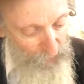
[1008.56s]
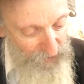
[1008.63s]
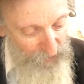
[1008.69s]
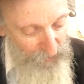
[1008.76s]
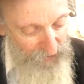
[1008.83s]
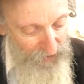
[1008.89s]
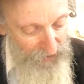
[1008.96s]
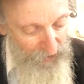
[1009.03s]

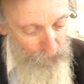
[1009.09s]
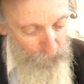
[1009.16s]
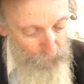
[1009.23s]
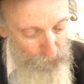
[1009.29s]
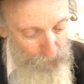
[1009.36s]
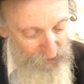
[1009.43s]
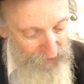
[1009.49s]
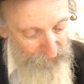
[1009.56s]
What's the idea of
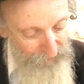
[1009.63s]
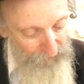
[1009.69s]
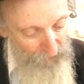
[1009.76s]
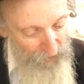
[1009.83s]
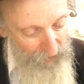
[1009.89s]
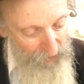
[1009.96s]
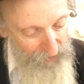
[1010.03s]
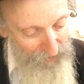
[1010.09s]
reversing?
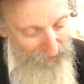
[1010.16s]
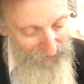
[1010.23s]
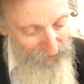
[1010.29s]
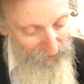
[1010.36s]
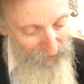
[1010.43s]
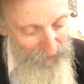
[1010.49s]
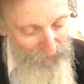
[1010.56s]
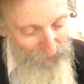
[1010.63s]
So it's a
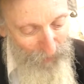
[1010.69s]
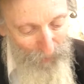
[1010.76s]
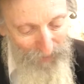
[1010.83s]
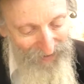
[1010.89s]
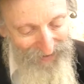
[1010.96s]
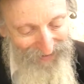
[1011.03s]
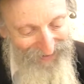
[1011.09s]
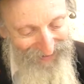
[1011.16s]
very,
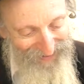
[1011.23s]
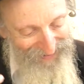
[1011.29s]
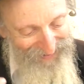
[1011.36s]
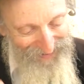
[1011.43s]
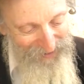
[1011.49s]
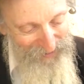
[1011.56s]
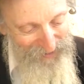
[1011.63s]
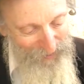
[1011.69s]
very
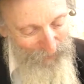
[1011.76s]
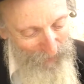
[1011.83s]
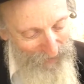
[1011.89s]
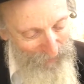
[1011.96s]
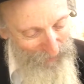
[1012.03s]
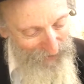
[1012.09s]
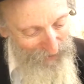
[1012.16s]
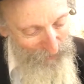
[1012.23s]
interesting way
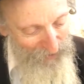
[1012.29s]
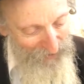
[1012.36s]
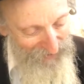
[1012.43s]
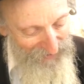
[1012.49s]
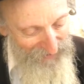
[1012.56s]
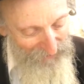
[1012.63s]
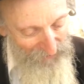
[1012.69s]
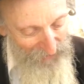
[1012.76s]
he plays with
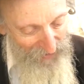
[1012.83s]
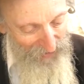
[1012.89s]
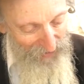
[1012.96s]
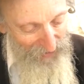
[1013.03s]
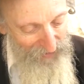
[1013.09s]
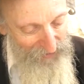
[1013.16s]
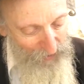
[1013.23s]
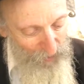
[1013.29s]

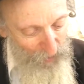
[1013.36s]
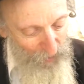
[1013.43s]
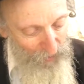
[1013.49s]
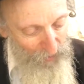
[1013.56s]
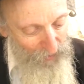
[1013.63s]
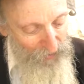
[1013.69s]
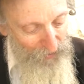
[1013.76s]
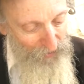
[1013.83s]
this. So
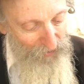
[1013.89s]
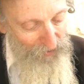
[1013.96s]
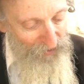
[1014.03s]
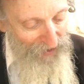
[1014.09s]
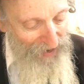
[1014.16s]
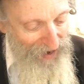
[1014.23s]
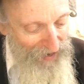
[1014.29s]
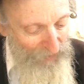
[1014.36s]

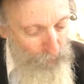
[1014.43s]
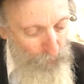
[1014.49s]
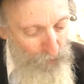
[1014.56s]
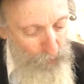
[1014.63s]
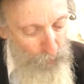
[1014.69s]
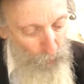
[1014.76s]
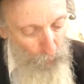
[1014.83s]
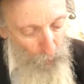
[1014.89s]
that
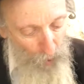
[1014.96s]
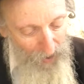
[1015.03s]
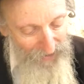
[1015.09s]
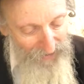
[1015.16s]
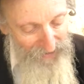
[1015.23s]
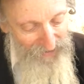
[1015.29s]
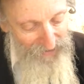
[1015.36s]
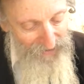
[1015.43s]
which
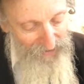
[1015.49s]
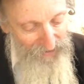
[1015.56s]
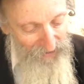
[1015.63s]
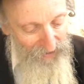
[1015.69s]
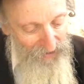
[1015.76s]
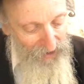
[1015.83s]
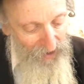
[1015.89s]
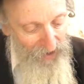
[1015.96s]
was
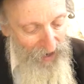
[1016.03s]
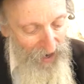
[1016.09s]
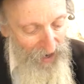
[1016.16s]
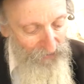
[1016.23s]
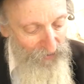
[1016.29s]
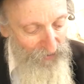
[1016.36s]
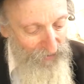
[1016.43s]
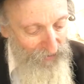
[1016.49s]

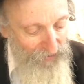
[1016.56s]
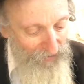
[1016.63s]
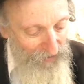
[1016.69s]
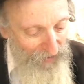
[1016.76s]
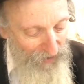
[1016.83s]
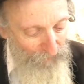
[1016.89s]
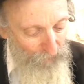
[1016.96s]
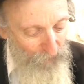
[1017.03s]
on the
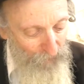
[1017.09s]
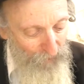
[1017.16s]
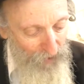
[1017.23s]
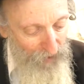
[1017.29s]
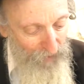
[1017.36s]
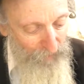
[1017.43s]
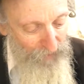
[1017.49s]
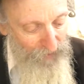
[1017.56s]
level
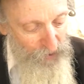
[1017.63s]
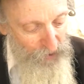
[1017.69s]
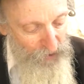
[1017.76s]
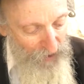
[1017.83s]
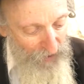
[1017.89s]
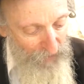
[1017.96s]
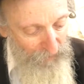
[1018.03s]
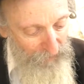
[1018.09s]
of
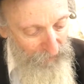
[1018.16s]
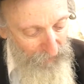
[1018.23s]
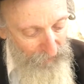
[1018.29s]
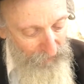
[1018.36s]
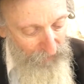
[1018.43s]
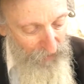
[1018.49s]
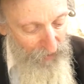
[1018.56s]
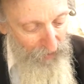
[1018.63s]
Hashem,
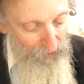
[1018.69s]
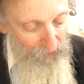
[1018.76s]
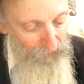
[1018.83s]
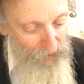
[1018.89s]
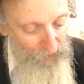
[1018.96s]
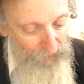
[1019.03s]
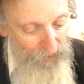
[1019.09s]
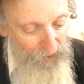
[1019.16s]

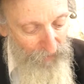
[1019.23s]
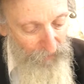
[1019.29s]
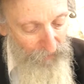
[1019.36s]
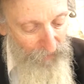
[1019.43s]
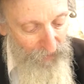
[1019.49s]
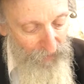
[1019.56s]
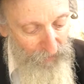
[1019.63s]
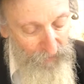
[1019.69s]

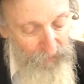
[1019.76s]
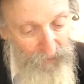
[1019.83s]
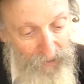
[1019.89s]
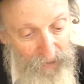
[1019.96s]
of